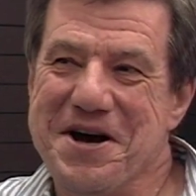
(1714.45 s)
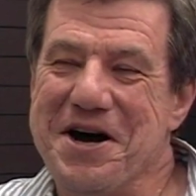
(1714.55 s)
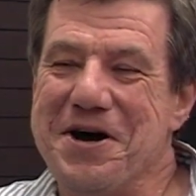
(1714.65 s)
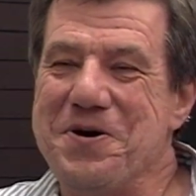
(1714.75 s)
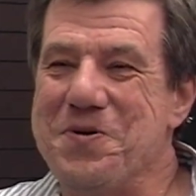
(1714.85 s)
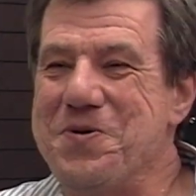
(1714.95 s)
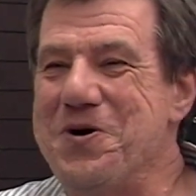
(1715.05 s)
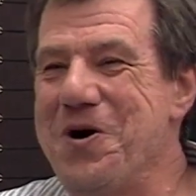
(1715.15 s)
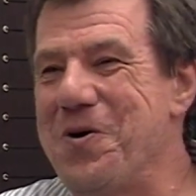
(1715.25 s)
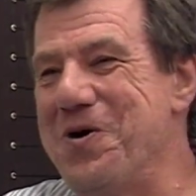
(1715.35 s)
I don't
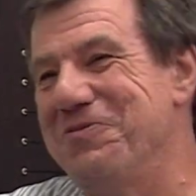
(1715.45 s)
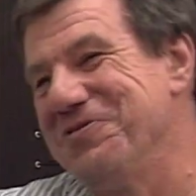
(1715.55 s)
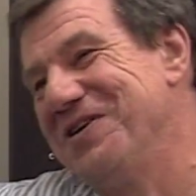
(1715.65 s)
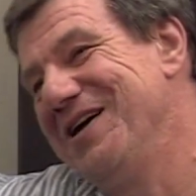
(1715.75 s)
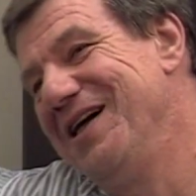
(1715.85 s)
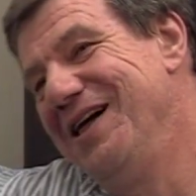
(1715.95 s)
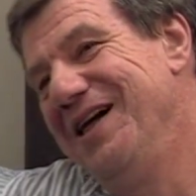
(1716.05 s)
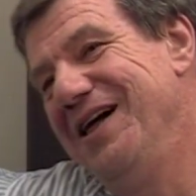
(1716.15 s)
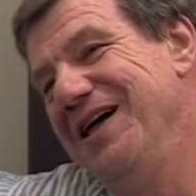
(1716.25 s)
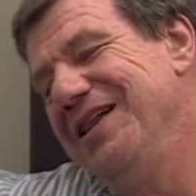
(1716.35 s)
know if.
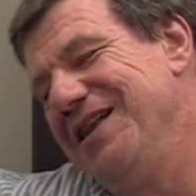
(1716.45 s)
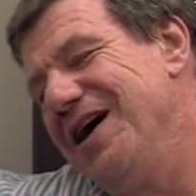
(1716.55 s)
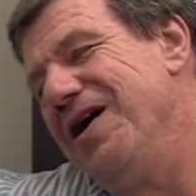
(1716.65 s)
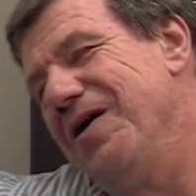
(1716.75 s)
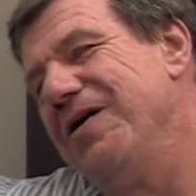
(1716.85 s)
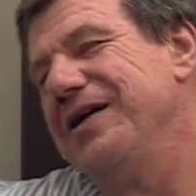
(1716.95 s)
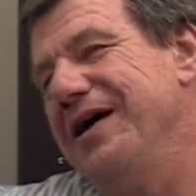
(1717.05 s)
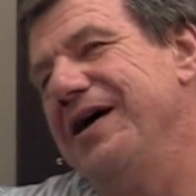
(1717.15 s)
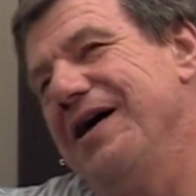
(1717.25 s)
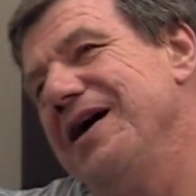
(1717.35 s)
No,
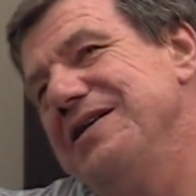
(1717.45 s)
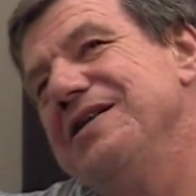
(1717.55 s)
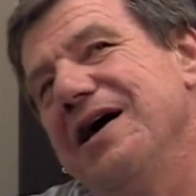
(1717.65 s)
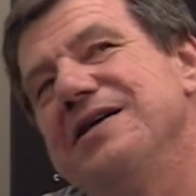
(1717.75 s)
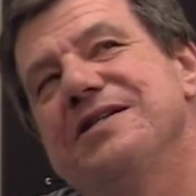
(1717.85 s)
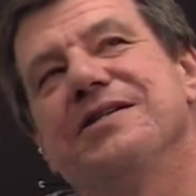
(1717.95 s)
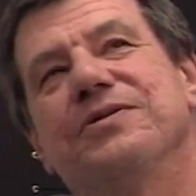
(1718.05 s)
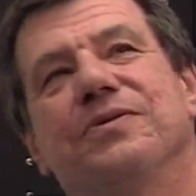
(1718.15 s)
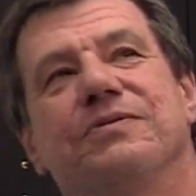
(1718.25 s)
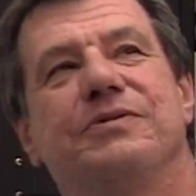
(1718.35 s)
yeah, I
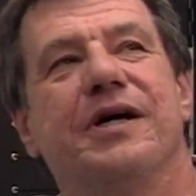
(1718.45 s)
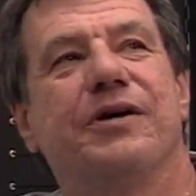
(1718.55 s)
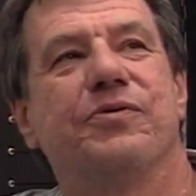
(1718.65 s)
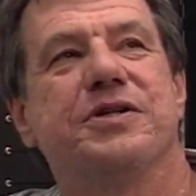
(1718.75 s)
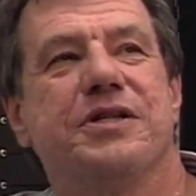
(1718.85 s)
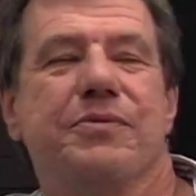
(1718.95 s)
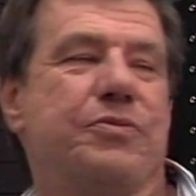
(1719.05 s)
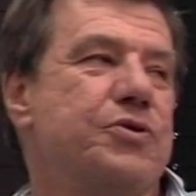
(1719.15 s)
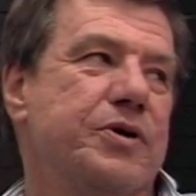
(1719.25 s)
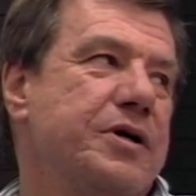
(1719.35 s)
still take risks. I'm
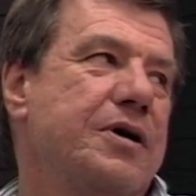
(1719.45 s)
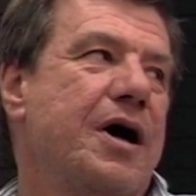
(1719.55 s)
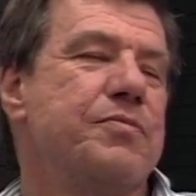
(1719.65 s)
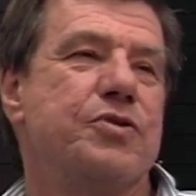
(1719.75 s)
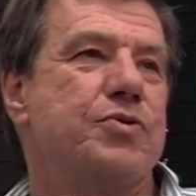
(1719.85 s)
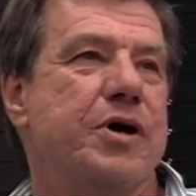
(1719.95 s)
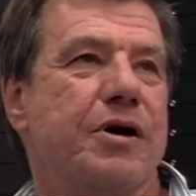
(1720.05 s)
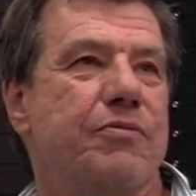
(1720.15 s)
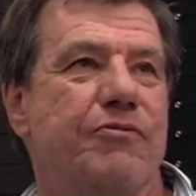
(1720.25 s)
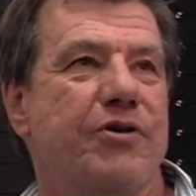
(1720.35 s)
doing a
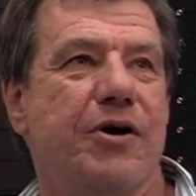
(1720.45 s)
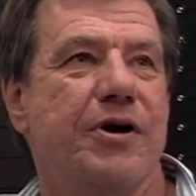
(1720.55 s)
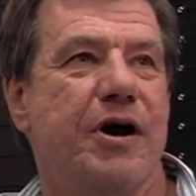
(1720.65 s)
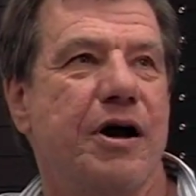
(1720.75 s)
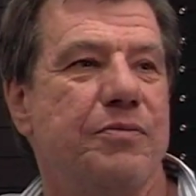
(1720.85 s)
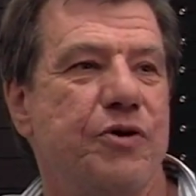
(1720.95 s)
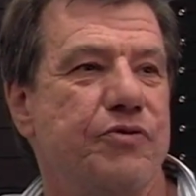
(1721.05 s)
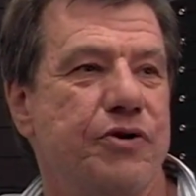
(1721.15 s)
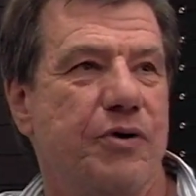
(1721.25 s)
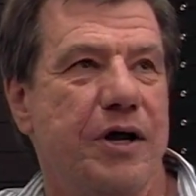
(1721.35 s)
very odd
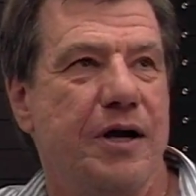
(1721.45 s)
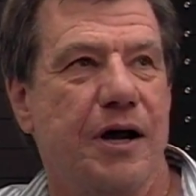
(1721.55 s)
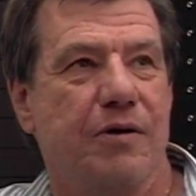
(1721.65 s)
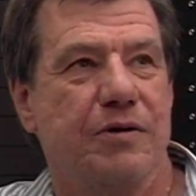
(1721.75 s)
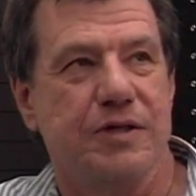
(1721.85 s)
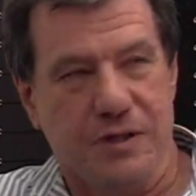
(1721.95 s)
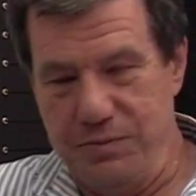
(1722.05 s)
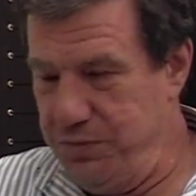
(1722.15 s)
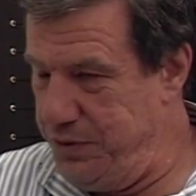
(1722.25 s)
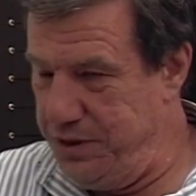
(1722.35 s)
movie right now. It's
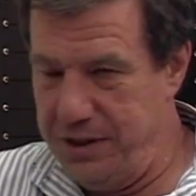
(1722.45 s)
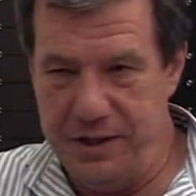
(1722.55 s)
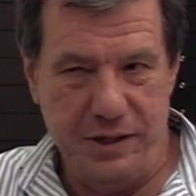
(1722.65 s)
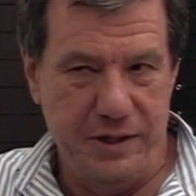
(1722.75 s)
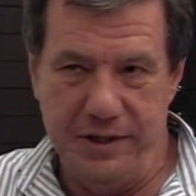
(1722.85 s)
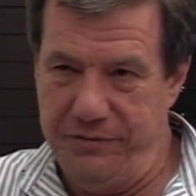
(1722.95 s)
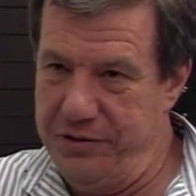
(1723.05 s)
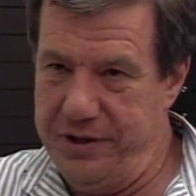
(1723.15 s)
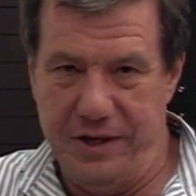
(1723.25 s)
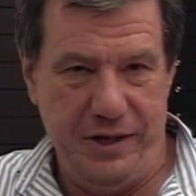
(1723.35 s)
completely different
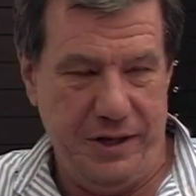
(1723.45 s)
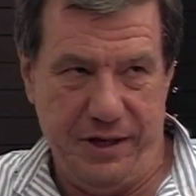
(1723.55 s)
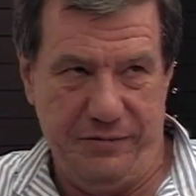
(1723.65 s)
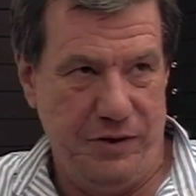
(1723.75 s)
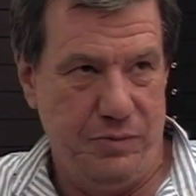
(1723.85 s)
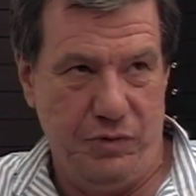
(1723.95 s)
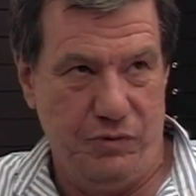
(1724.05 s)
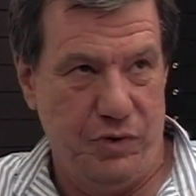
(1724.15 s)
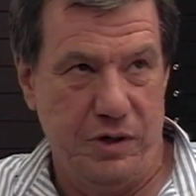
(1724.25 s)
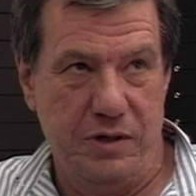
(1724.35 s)
than anything I've done
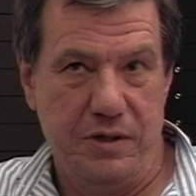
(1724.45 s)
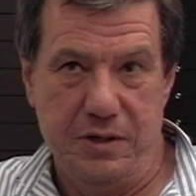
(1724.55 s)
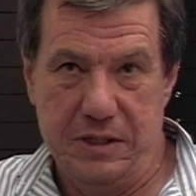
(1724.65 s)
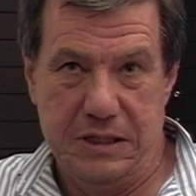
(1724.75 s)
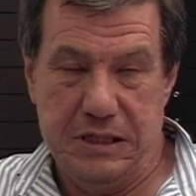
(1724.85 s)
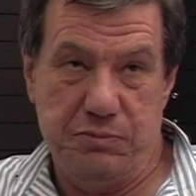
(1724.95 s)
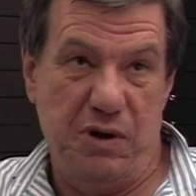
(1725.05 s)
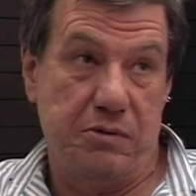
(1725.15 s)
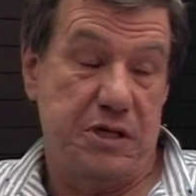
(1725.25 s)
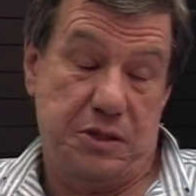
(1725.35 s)
before. It's
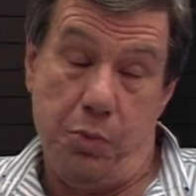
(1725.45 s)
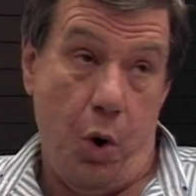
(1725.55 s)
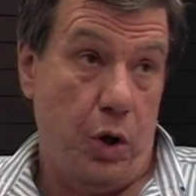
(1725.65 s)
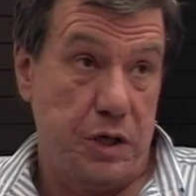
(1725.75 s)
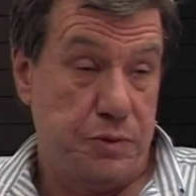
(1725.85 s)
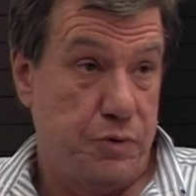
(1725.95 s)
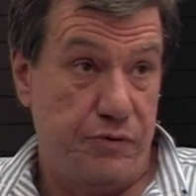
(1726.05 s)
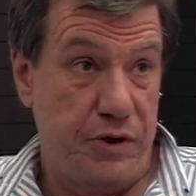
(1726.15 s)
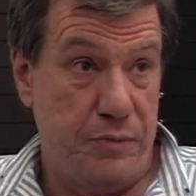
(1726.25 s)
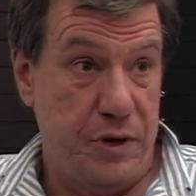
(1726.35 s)
probably the smallest
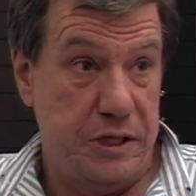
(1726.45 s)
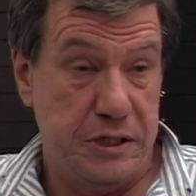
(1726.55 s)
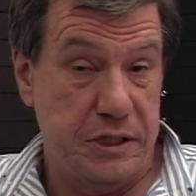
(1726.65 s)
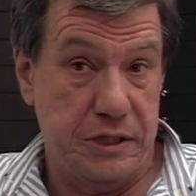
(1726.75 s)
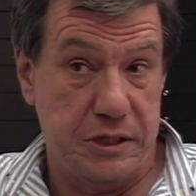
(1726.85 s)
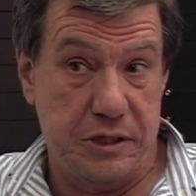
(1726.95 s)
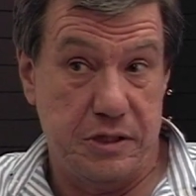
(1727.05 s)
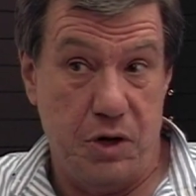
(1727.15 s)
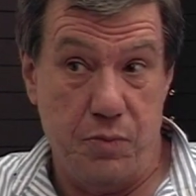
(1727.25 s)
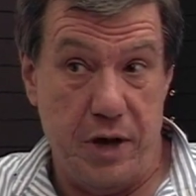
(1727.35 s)
movie I've made since
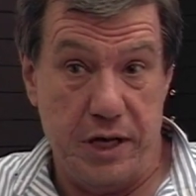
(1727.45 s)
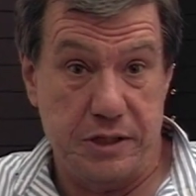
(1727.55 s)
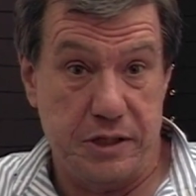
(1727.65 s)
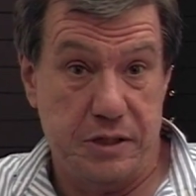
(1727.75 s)
Nomads.